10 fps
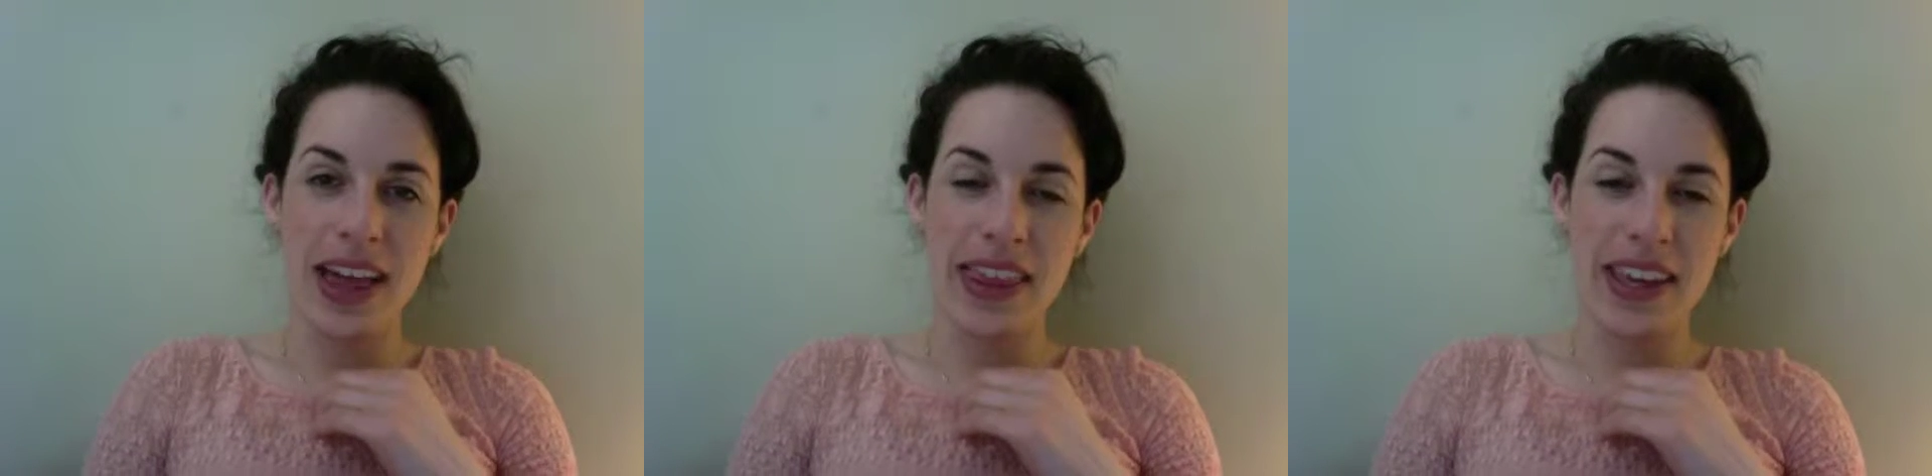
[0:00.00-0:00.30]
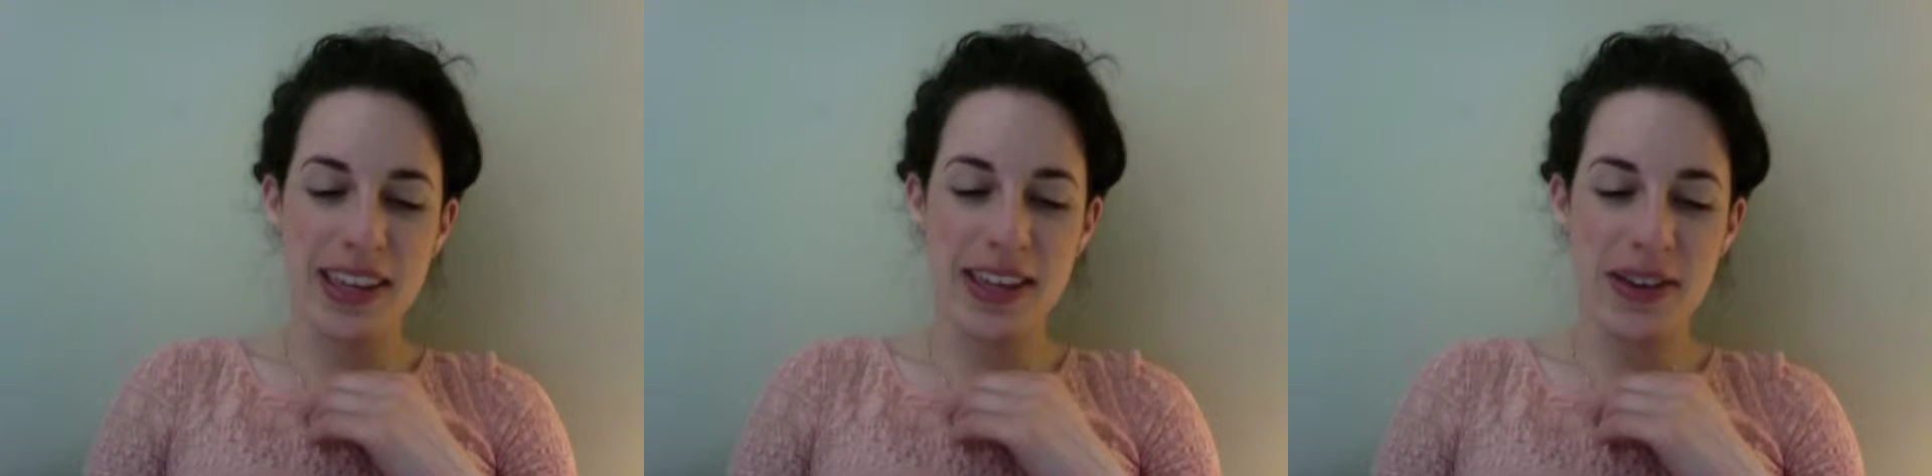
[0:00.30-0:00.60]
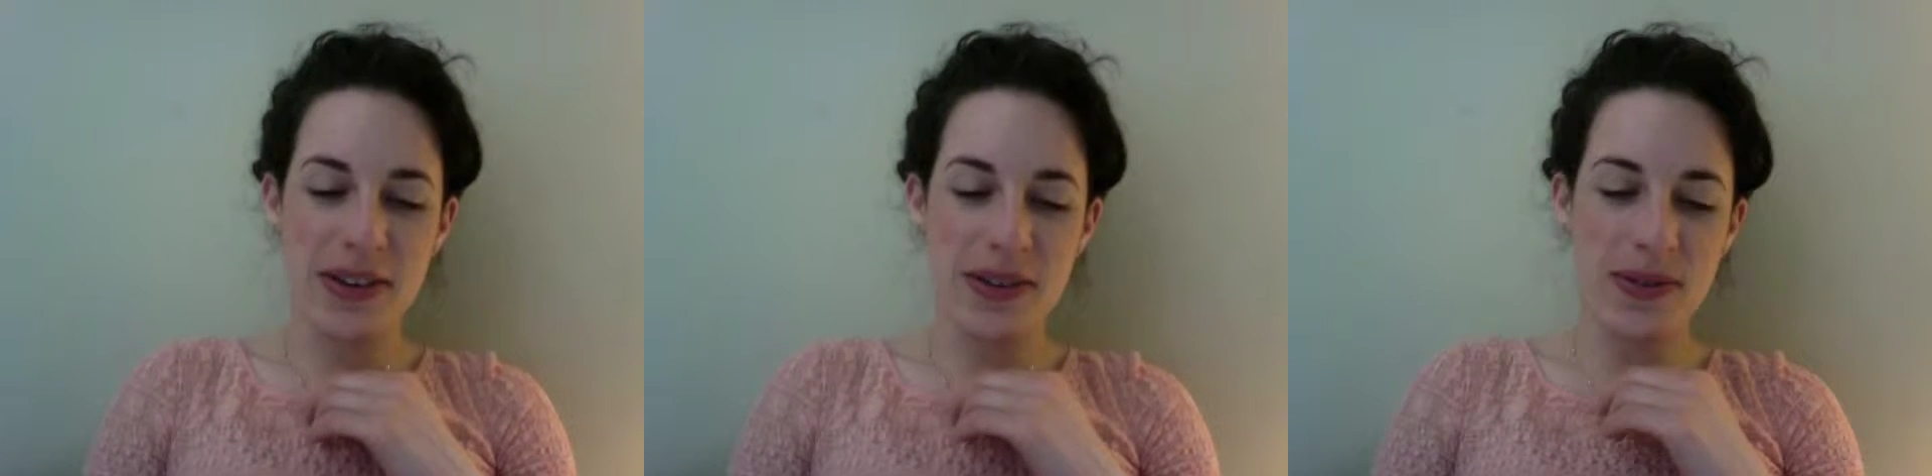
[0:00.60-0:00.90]
thank
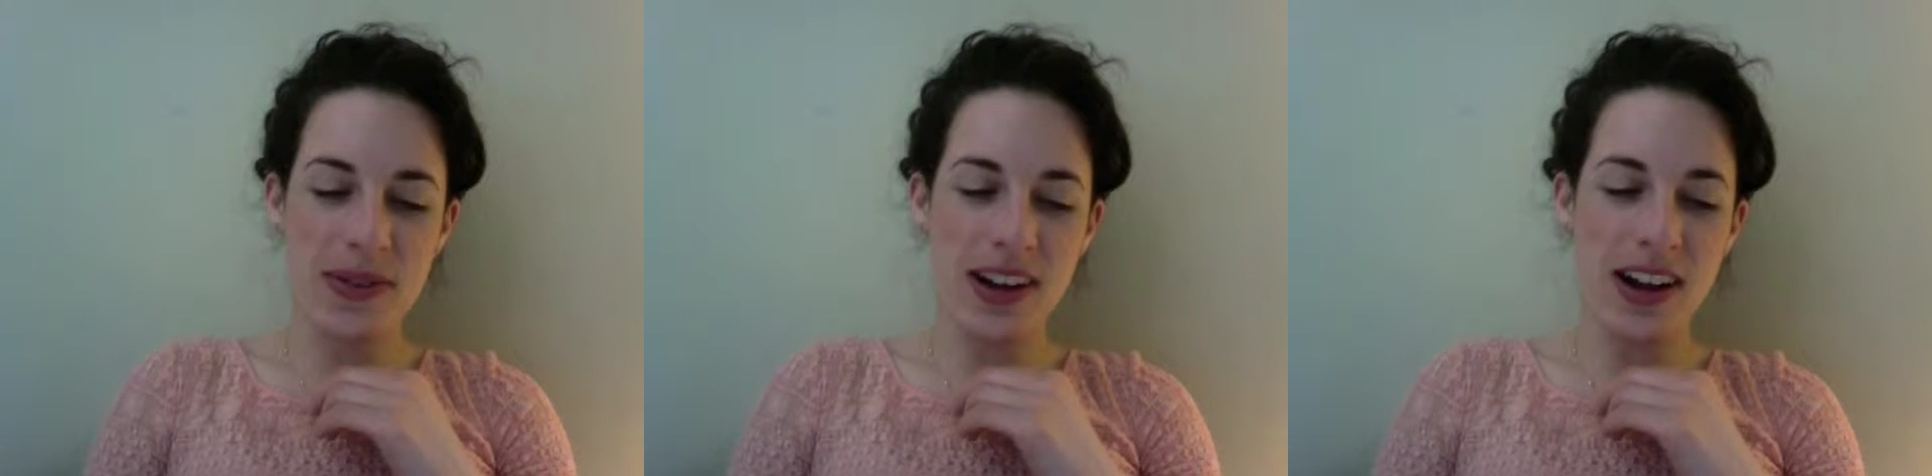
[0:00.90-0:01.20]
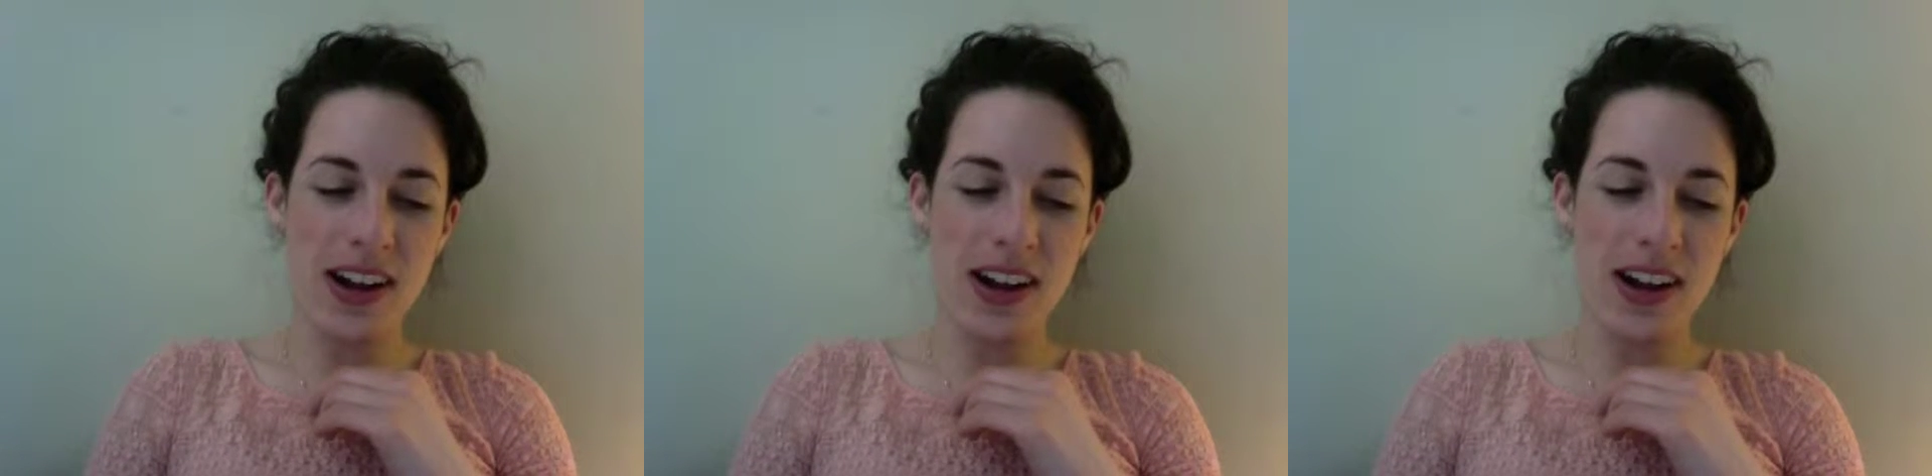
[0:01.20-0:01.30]
you